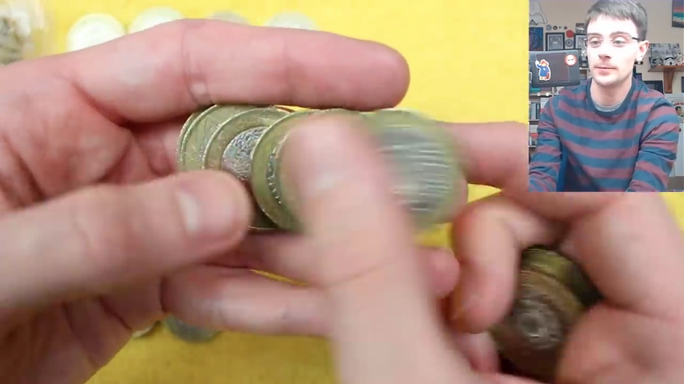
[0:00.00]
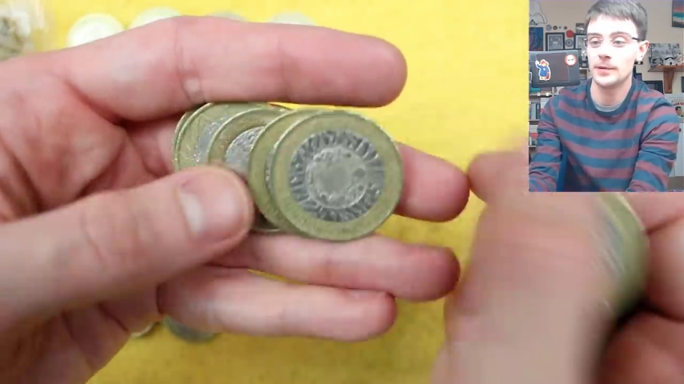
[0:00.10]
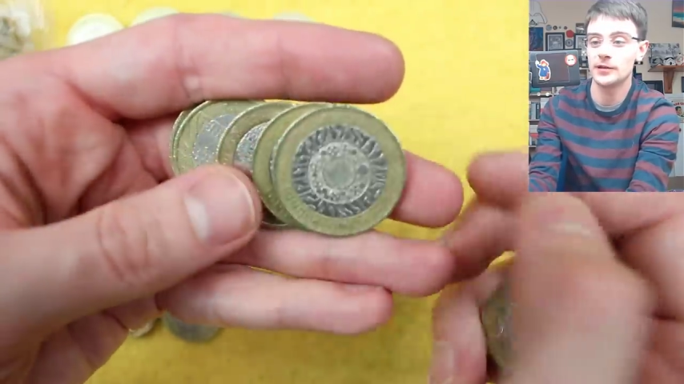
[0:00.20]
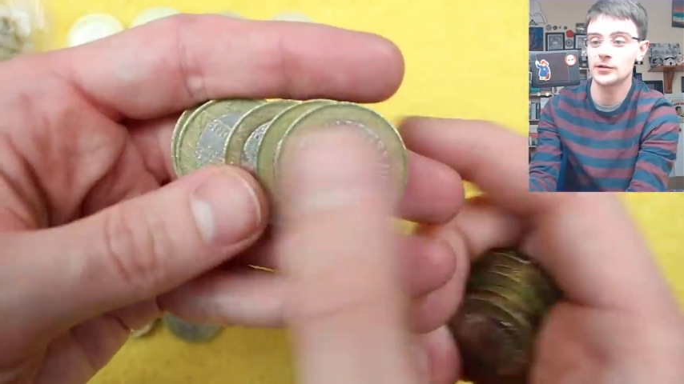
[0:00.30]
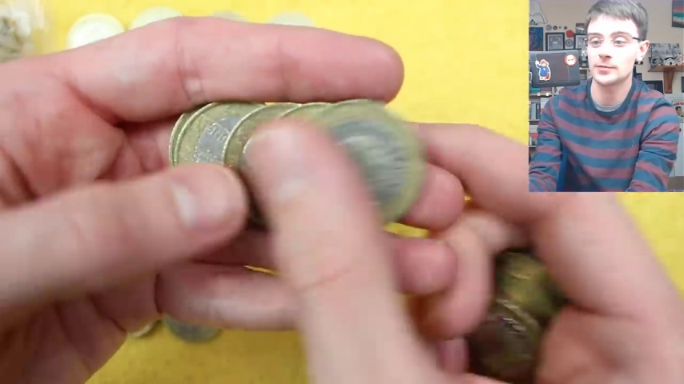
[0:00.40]

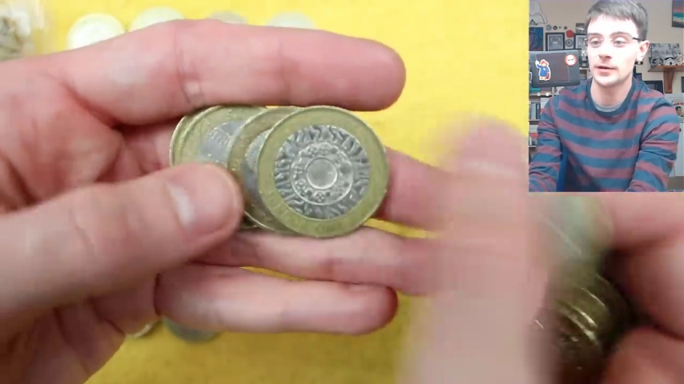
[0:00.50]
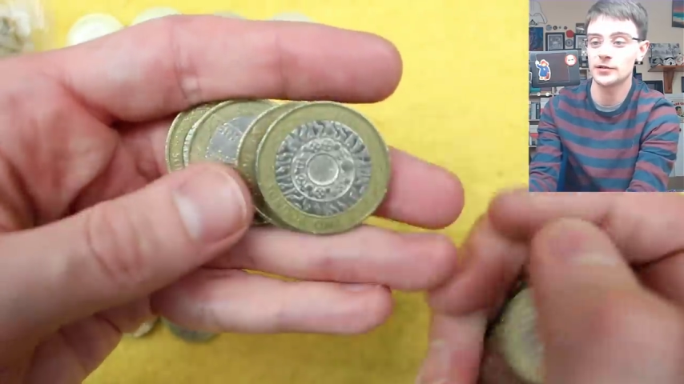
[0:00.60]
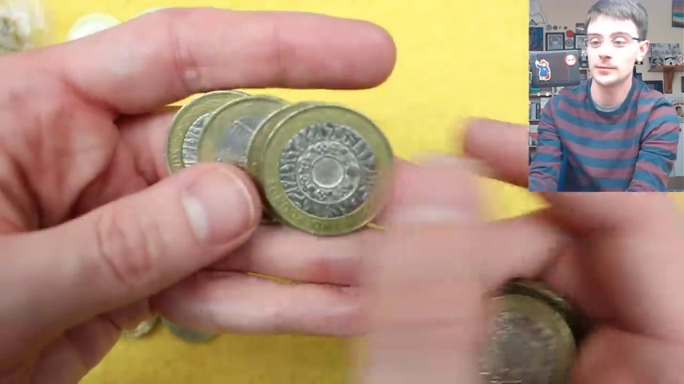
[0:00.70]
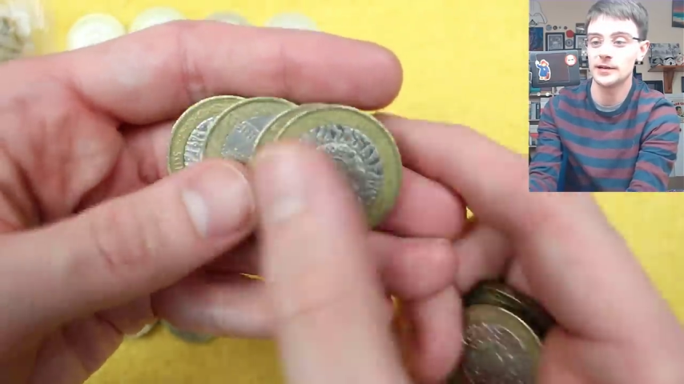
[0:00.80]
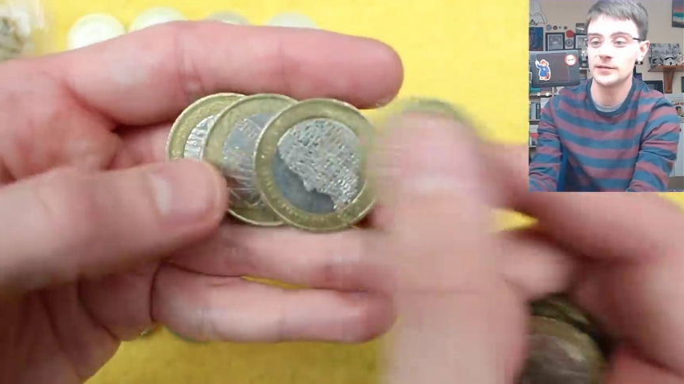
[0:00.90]
Beatrix
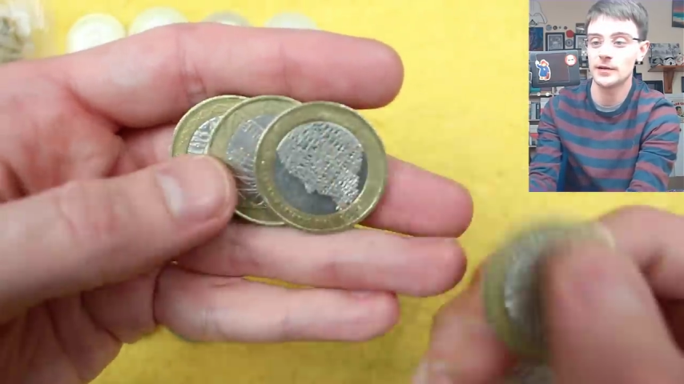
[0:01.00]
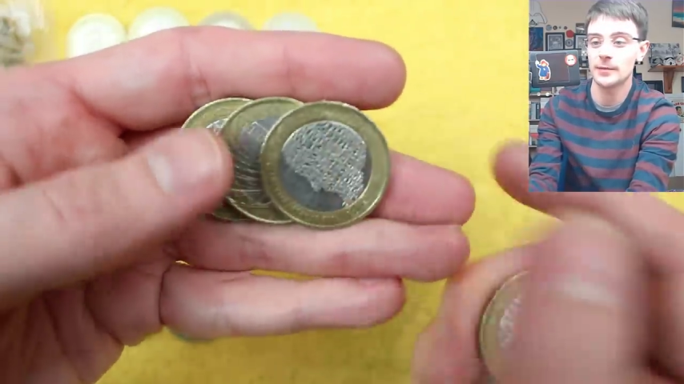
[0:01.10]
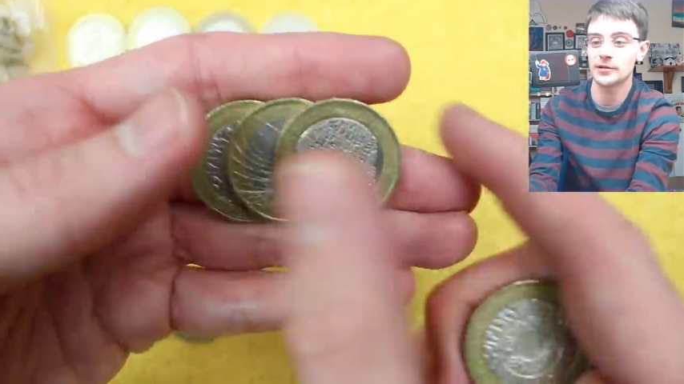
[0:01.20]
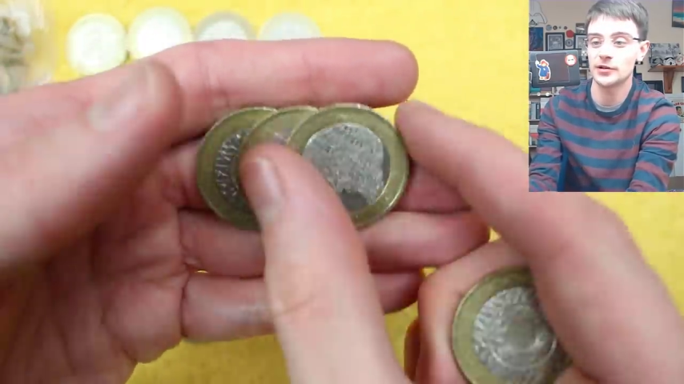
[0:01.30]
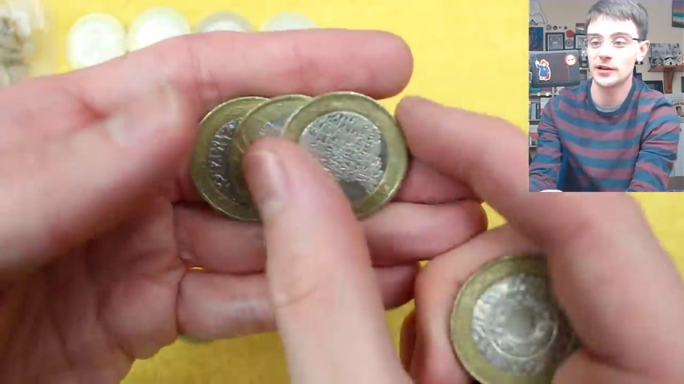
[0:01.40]
Potter, Peter
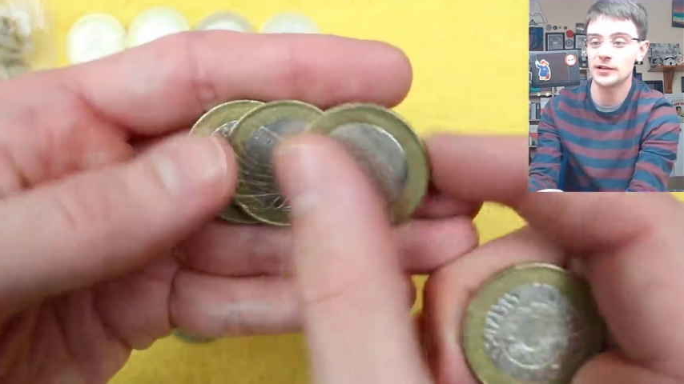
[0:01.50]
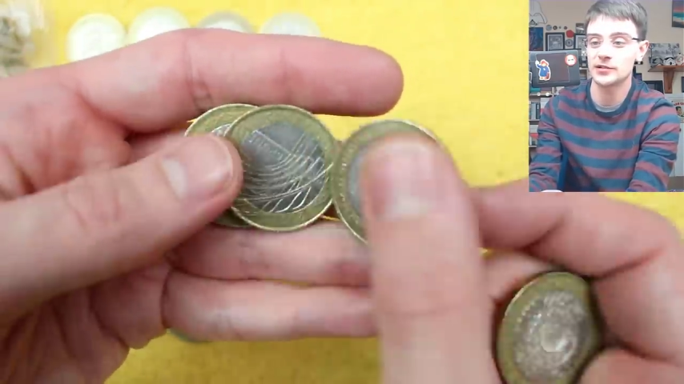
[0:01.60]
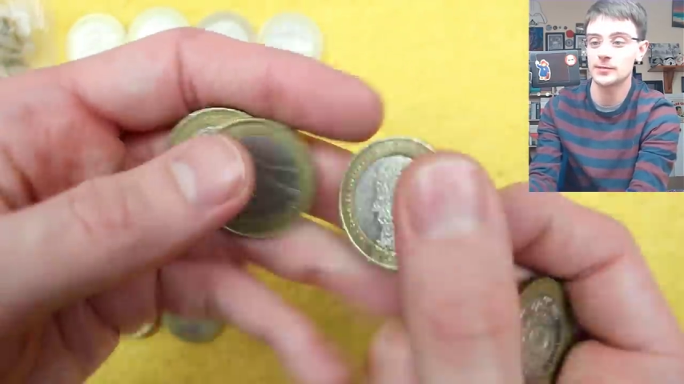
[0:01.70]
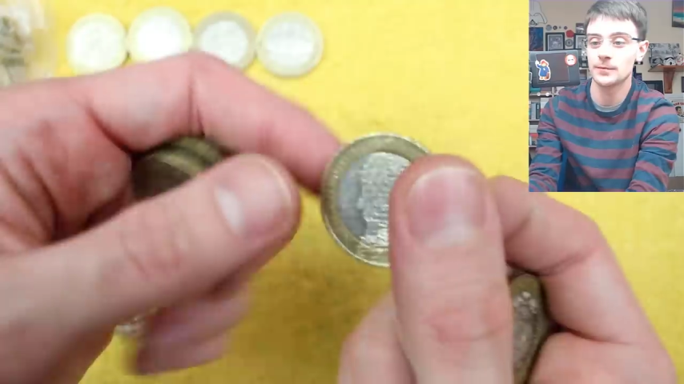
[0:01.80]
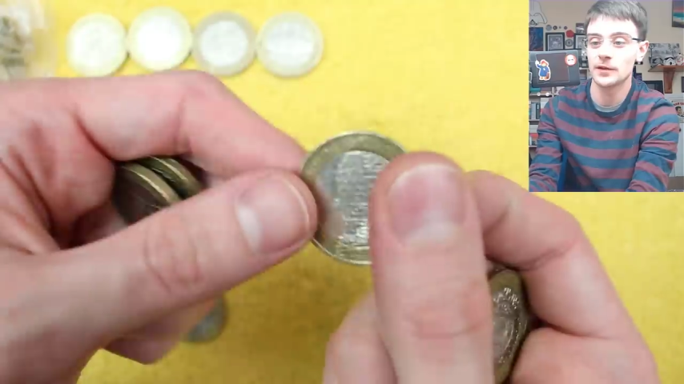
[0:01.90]
Rabbit on it.